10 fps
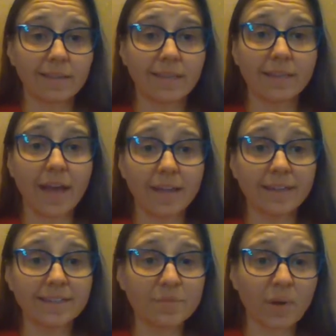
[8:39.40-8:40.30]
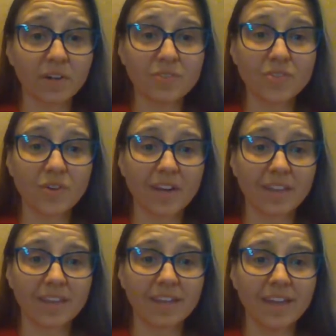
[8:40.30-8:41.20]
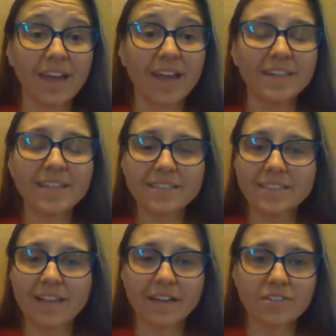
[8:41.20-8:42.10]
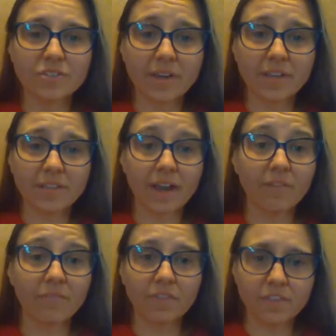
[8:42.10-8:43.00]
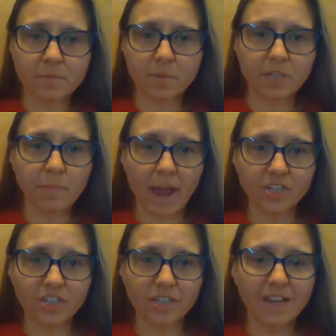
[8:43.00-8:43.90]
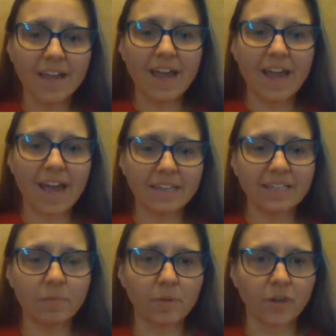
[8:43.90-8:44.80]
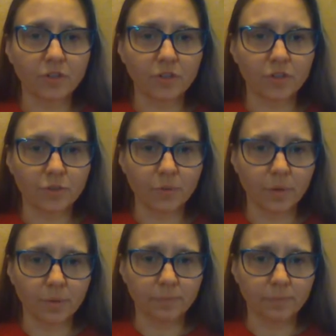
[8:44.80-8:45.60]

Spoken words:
the lion is part of strength. It takes a lot of strength to have this much passion and keep it under control.